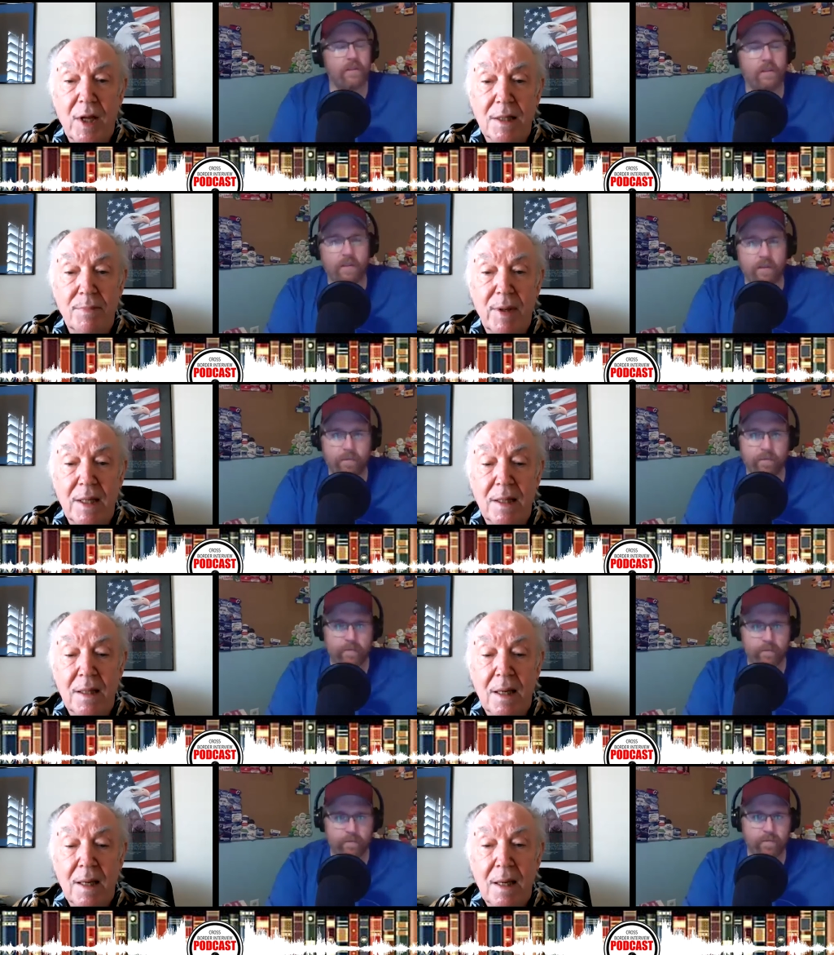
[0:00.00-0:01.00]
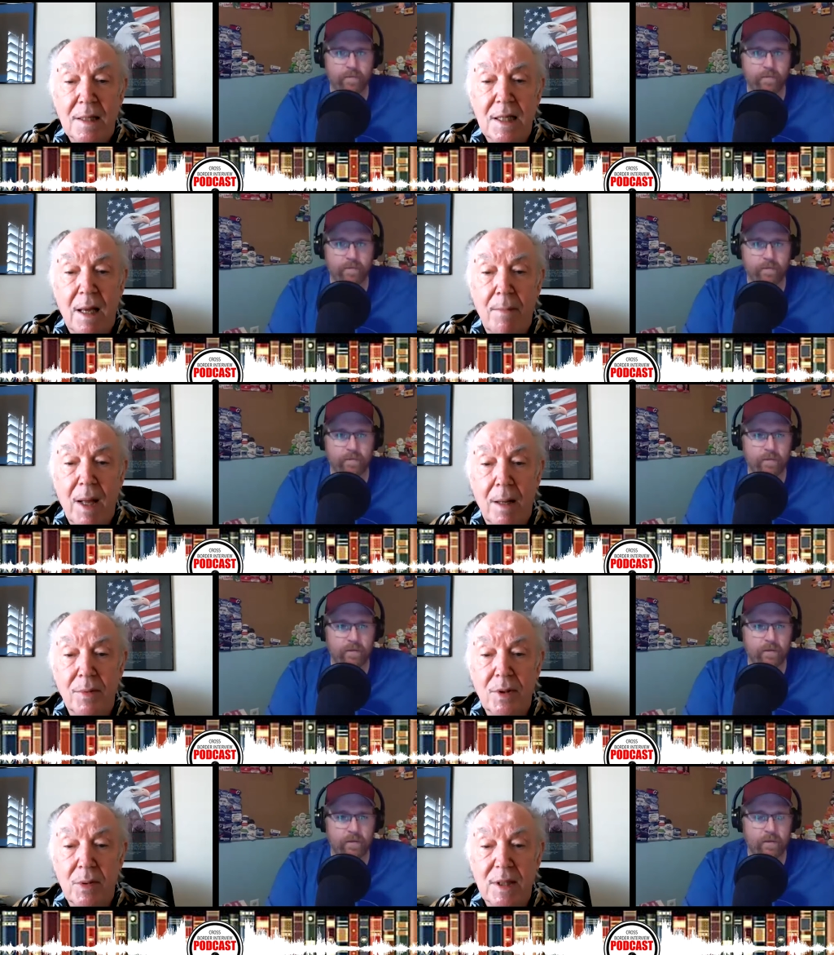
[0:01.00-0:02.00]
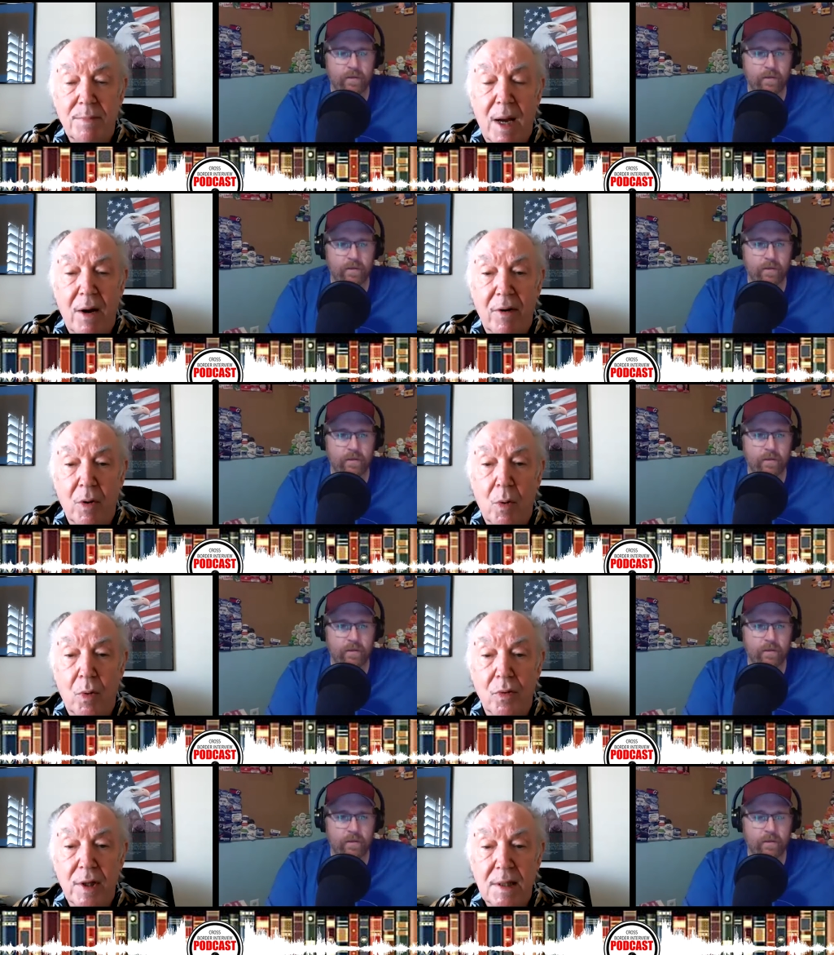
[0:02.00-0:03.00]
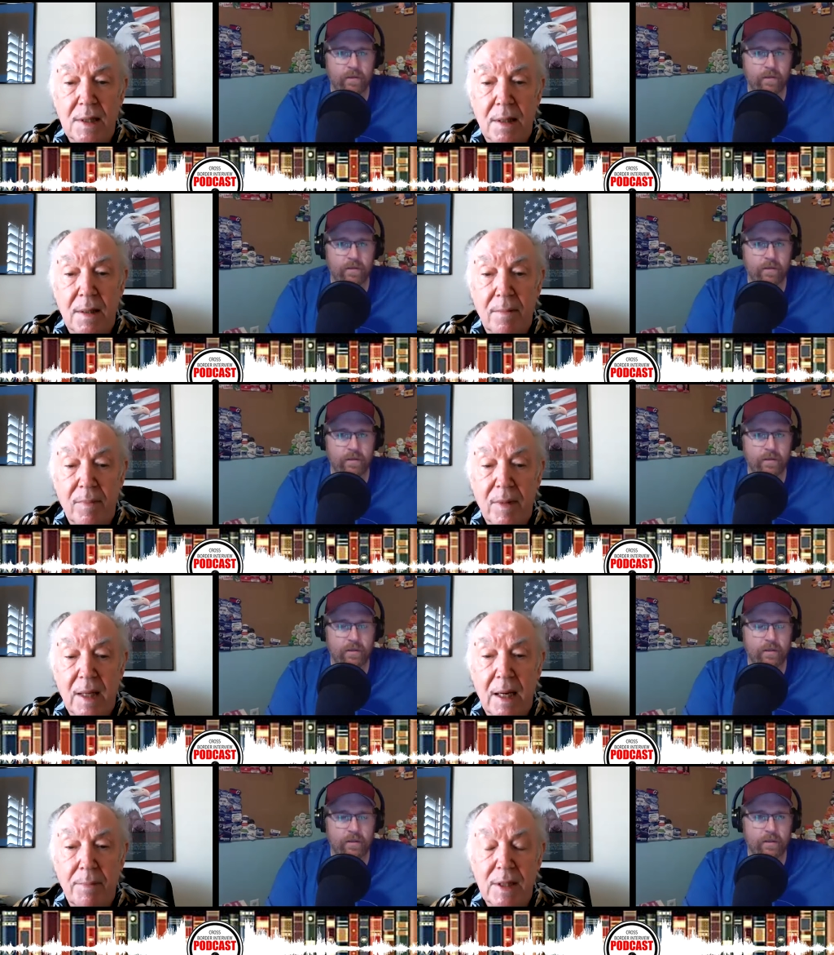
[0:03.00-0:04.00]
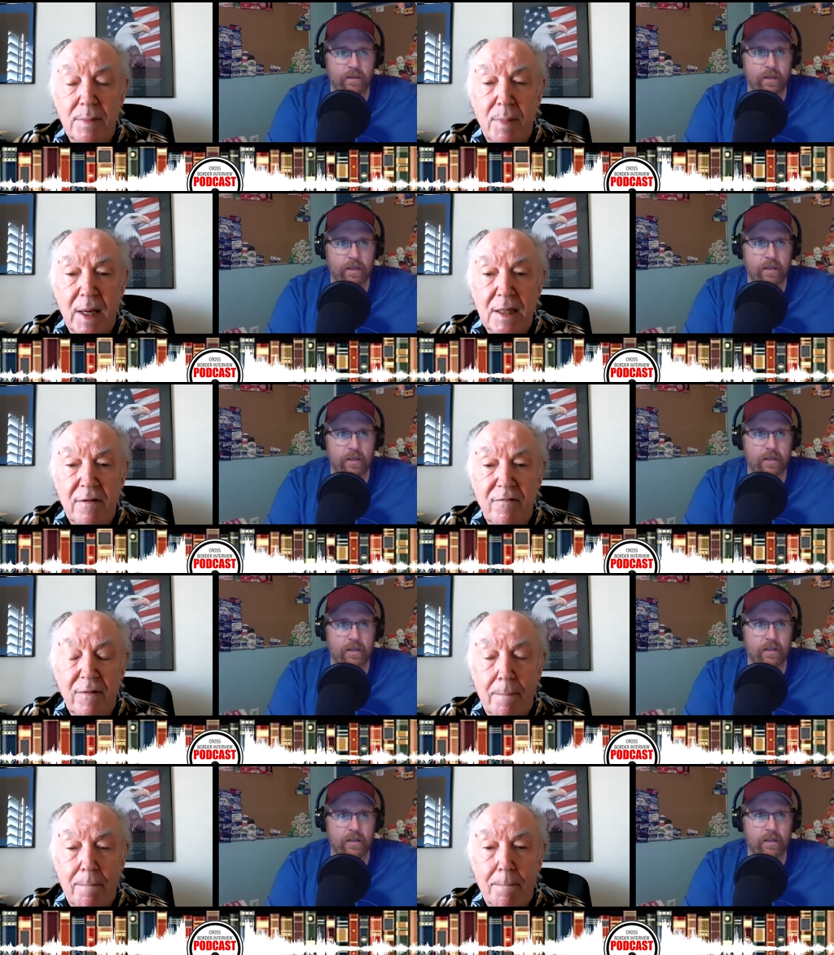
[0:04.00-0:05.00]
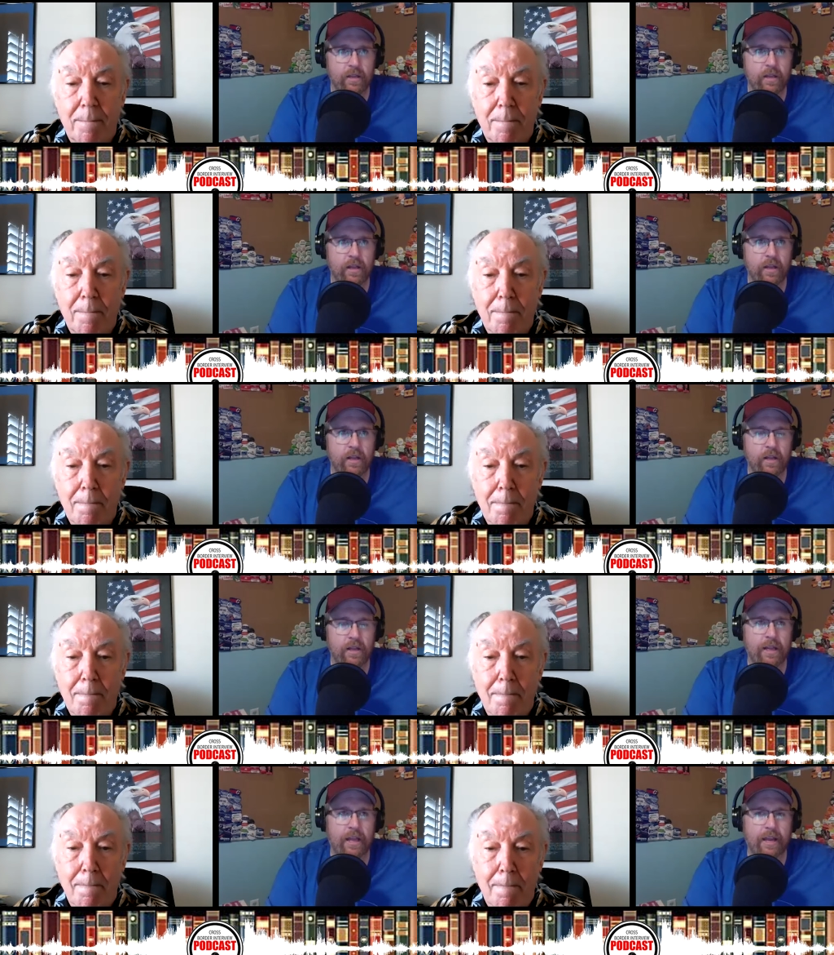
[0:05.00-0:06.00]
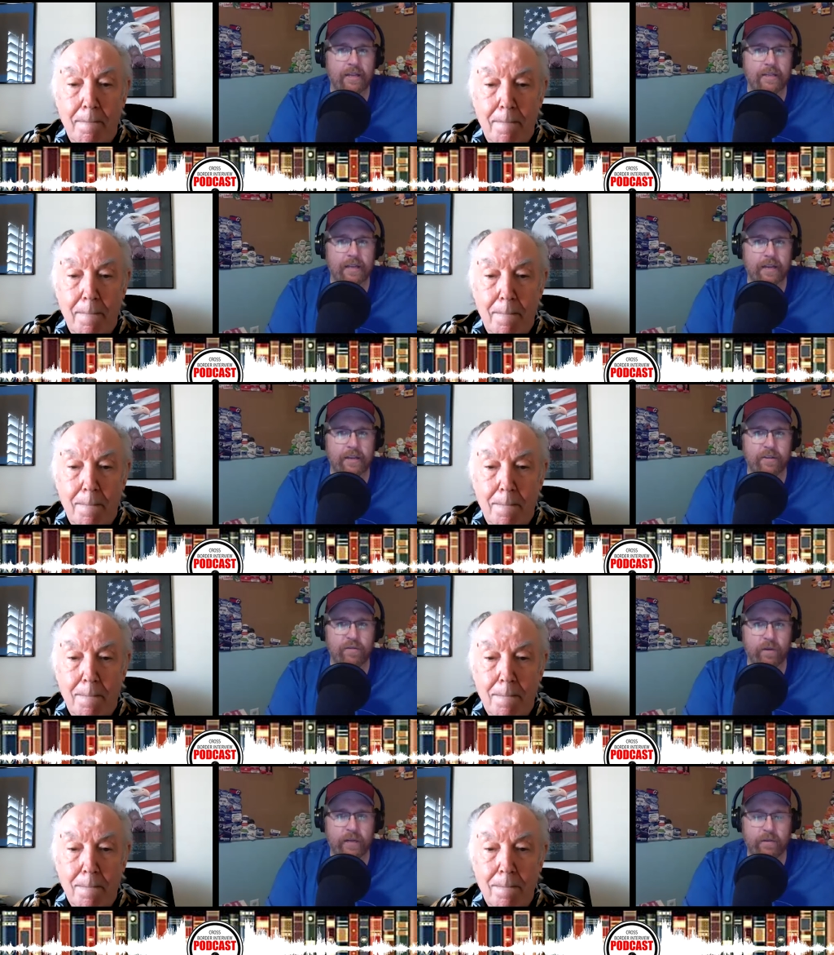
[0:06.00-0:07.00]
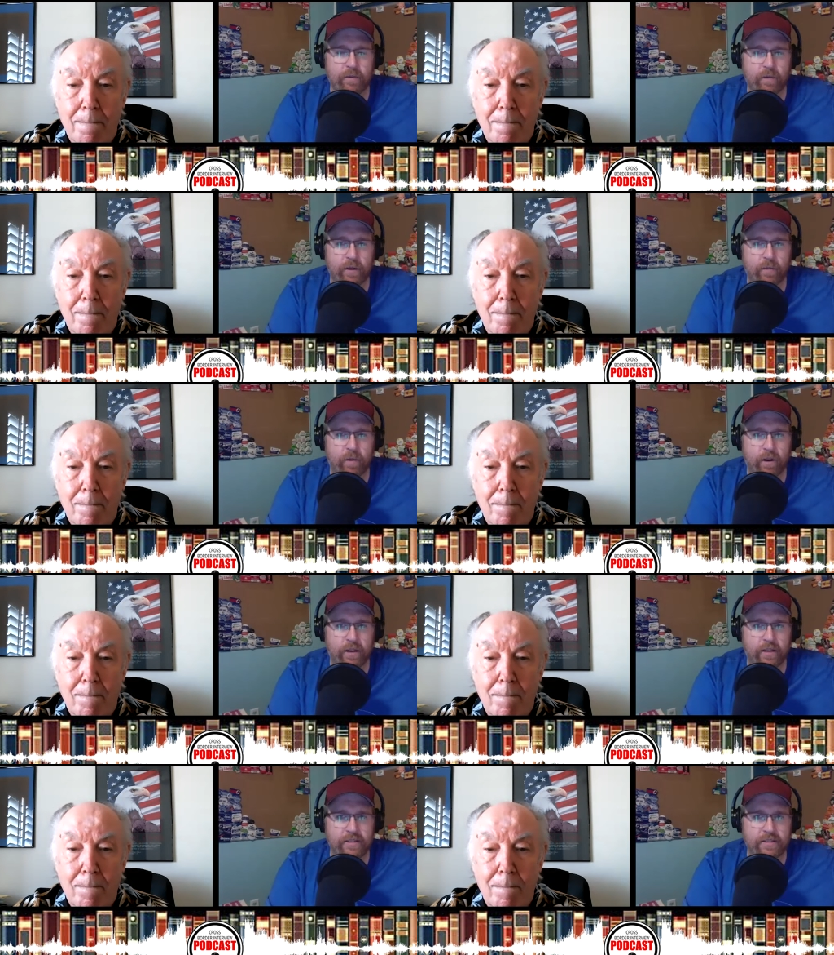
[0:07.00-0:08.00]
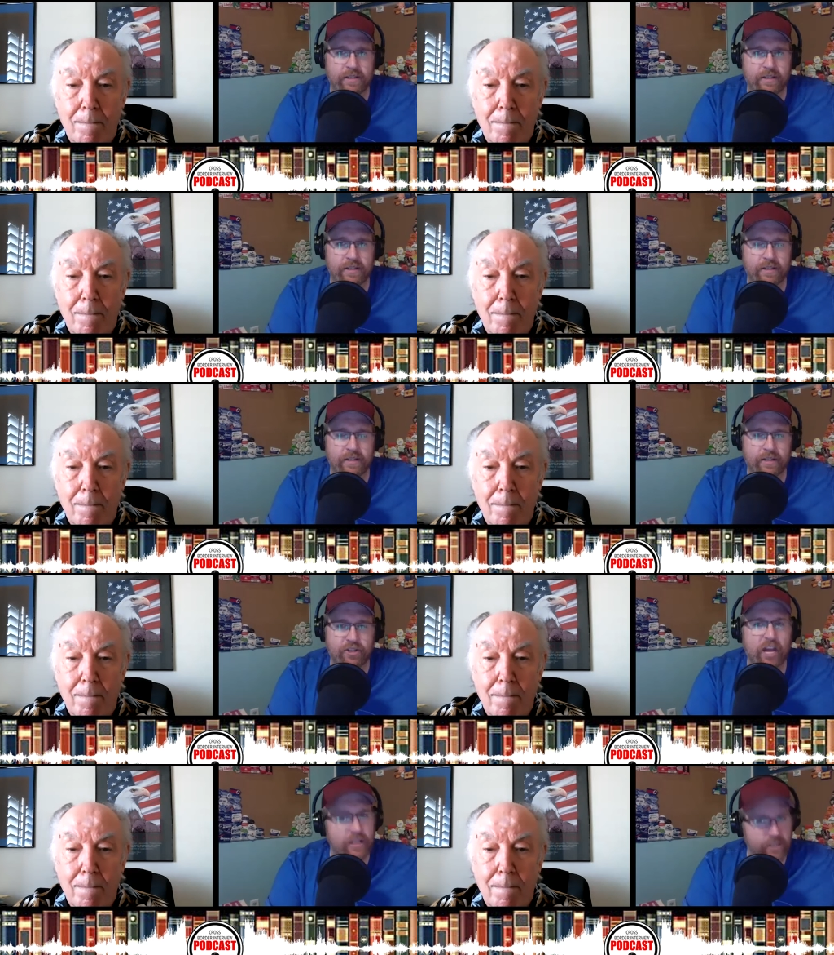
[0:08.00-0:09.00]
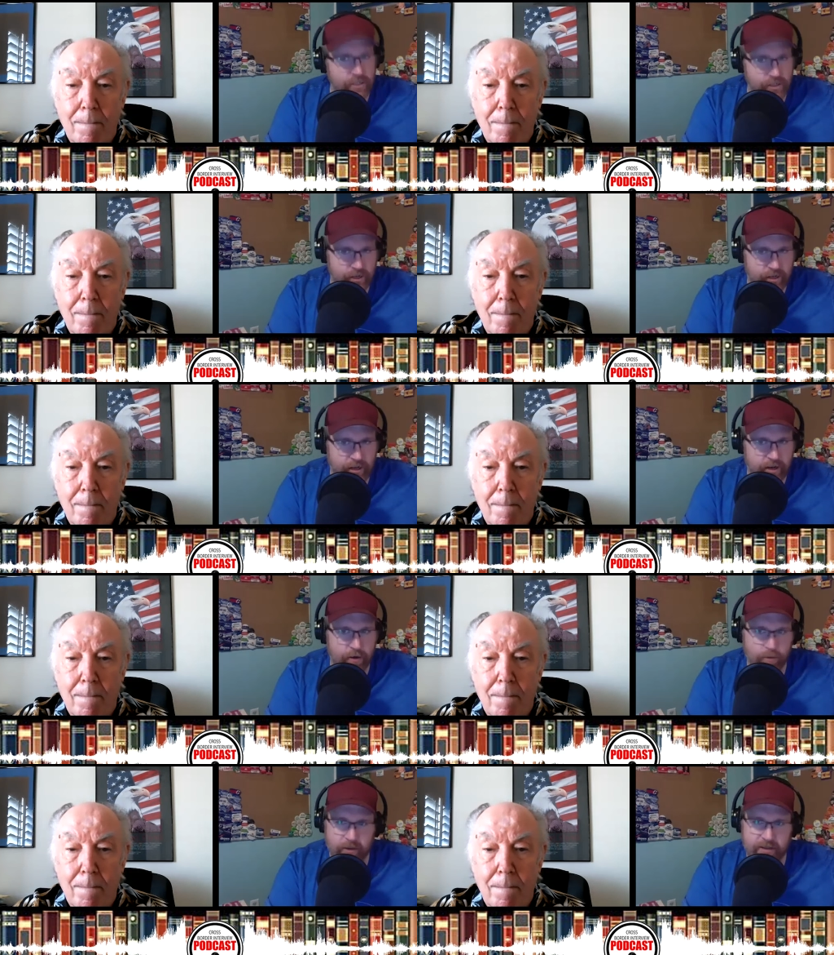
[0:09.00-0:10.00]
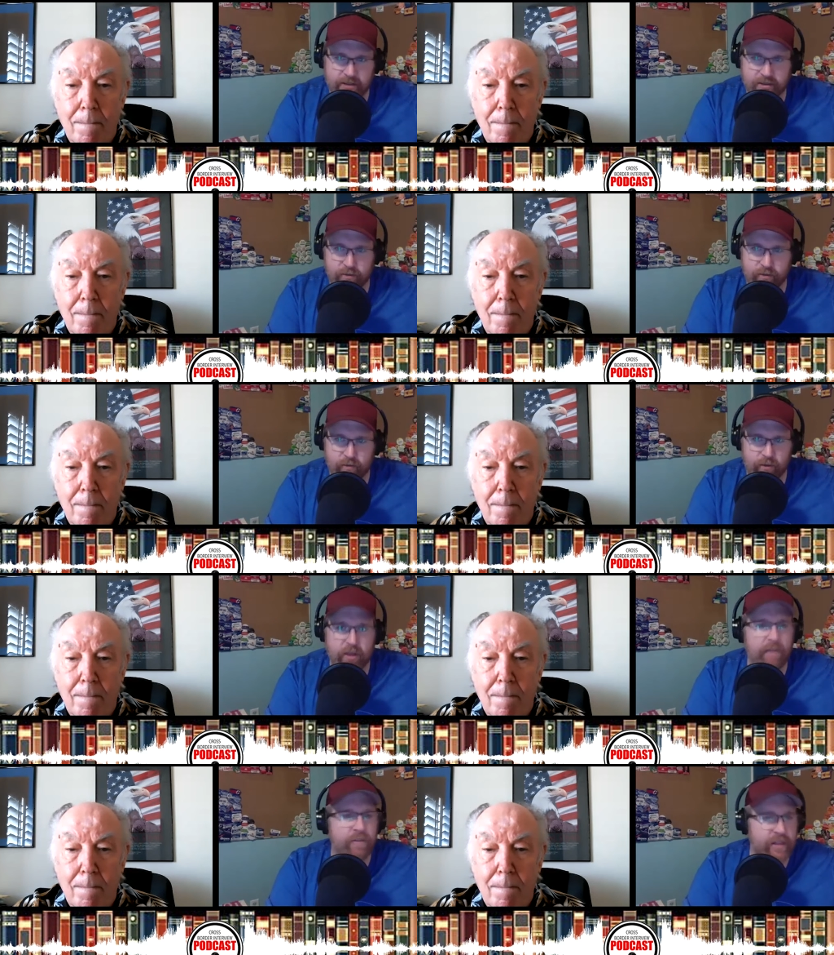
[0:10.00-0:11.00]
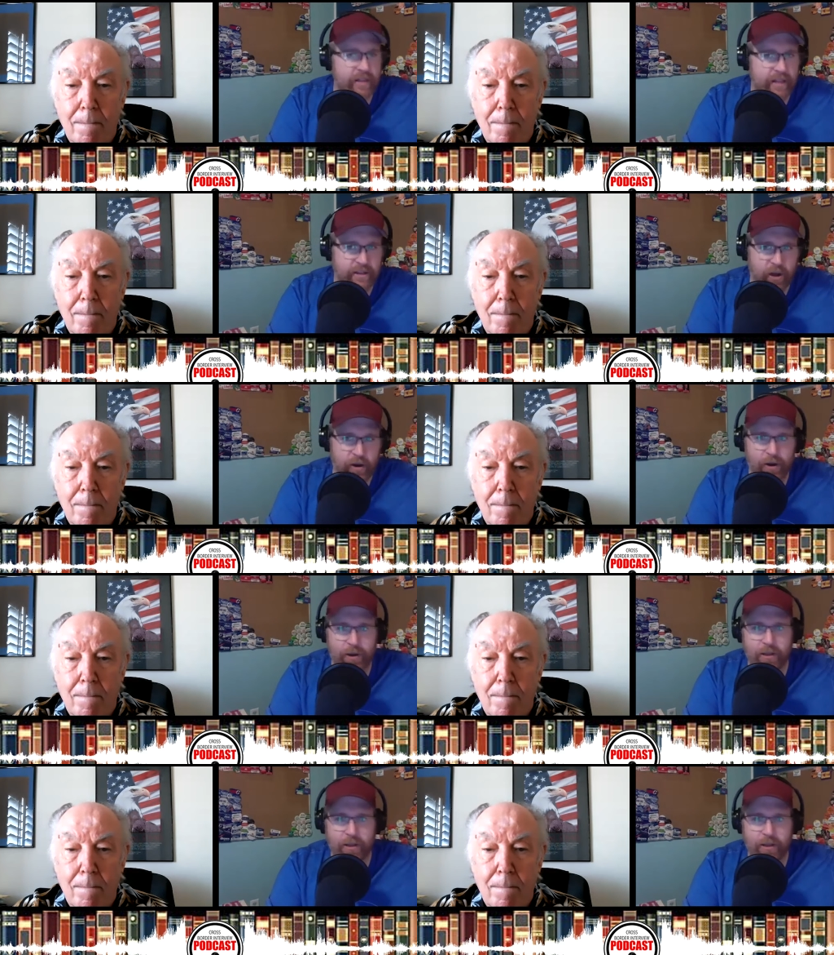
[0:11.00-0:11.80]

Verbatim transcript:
Speaker 1: that's been some help to aspiring authors to get a perspective.
Speaker 2: Like I said, twenty twenty-one is a challenging year because of with everything that's gone on